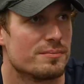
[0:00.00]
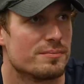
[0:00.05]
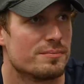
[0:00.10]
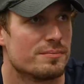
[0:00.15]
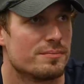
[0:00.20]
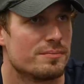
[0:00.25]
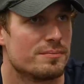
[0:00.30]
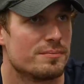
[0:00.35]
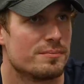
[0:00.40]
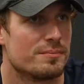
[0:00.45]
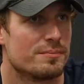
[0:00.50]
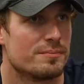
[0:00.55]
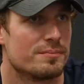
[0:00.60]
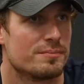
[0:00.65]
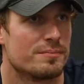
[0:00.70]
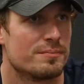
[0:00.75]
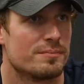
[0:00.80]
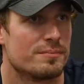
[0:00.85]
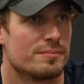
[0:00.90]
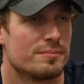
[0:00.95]
You talk about the
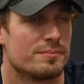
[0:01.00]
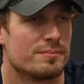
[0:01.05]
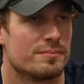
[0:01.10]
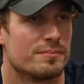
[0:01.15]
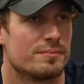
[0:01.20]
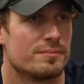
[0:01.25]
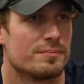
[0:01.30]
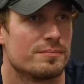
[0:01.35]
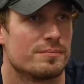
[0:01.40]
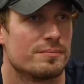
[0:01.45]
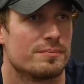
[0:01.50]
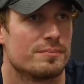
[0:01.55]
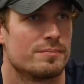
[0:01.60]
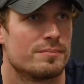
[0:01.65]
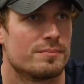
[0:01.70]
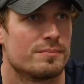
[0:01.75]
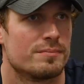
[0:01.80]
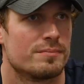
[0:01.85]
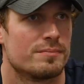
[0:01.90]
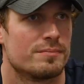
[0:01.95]
opportunity now you
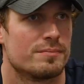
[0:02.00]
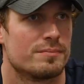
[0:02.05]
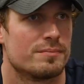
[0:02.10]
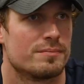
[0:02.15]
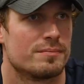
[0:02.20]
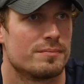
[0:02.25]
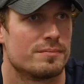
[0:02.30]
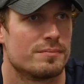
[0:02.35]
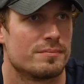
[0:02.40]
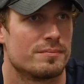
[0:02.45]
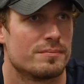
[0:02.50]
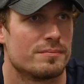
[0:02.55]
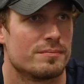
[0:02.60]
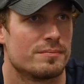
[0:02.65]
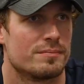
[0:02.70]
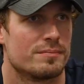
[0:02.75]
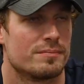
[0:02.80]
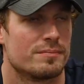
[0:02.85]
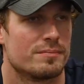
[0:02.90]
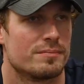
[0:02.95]
have game
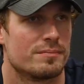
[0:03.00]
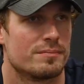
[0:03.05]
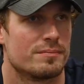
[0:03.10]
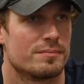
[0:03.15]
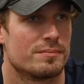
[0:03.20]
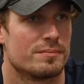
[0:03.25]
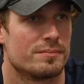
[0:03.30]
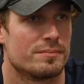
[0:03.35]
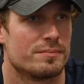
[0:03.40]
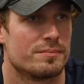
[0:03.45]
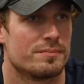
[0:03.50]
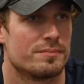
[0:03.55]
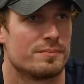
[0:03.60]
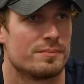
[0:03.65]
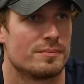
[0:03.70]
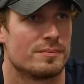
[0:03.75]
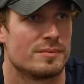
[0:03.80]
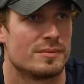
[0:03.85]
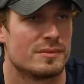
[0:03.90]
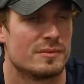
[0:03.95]
four chance to
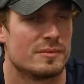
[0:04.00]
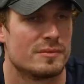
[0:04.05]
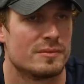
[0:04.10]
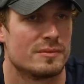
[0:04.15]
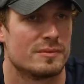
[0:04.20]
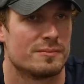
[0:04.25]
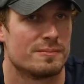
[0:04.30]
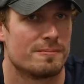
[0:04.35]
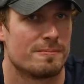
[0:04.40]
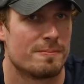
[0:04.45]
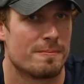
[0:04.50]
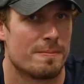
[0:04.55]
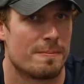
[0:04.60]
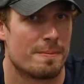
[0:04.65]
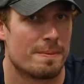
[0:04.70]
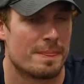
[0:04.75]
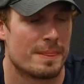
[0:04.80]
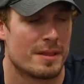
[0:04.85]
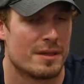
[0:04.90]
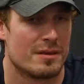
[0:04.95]
even up the series.
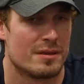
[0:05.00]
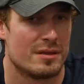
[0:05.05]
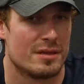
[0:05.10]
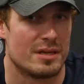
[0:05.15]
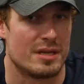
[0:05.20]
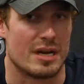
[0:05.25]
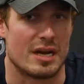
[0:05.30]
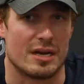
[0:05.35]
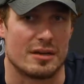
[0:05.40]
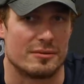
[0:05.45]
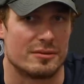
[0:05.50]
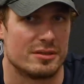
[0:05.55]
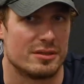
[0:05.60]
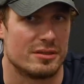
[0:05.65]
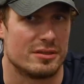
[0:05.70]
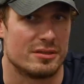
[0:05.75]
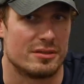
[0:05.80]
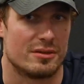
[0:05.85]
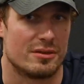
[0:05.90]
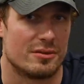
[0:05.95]
Yeah,
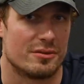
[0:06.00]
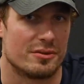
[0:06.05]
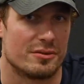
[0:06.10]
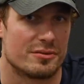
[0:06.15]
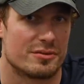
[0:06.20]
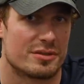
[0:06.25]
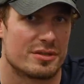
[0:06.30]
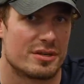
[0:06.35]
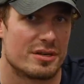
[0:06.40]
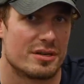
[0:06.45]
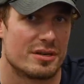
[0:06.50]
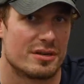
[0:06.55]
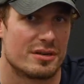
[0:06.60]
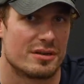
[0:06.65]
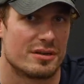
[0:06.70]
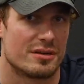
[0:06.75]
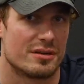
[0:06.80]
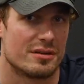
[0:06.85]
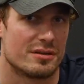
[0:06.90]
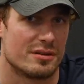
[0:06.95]
you know those
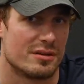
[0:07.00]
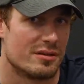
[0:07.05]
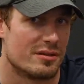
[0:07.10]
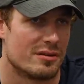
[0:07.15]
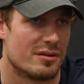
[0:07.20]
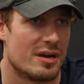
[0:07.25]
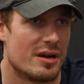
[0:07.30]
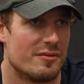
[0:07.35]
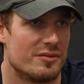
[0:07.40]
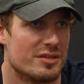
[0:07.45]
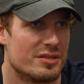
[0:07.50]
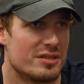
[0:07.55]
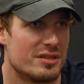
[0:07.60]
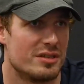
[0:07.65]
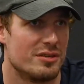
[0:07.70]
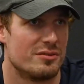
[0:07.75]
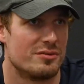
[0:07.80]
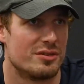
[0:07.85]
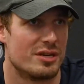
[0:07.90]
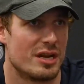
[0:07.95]
are you know obviously
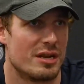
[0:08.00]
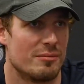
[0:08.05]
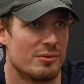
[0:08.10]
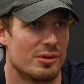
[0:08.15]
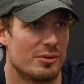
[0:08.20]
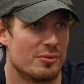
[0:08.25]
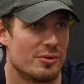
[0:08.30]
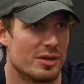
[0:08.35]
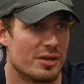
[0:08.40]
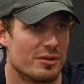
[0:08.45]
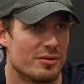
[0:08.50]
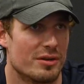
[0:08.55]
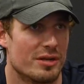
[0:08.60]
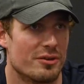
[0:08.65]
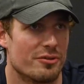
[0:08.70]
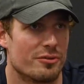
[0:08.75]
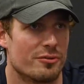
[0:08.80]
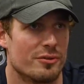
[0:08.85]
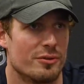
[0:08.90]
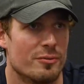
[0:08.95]
a huge game. You don't want to go
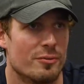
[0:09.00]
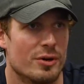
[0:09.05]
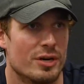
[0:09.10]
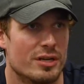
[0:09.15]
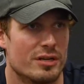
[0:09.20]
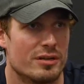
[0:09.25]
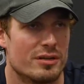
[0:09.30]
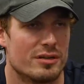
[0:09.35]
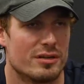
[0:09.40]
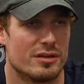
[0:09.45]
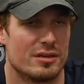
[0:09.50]
down three one.